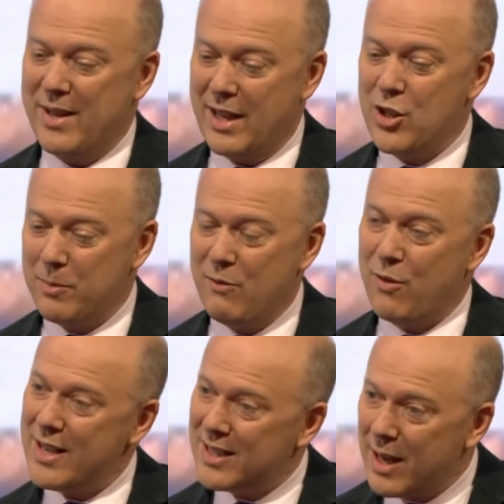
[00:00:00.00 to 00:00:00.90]
They should be
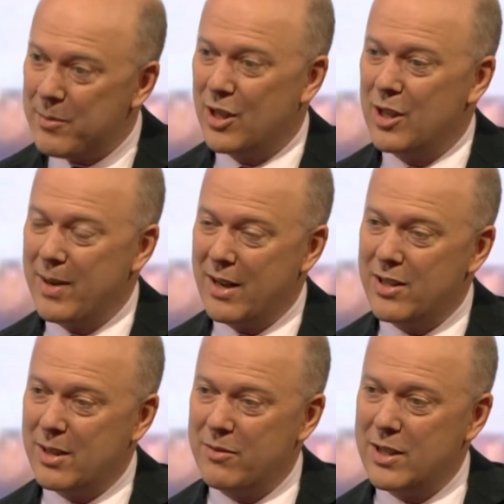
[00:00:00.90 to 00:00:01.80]
very sceptical about
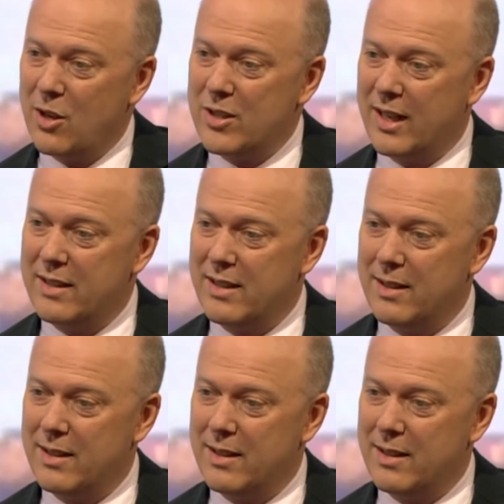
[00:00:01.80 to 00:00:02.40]
some of its contents.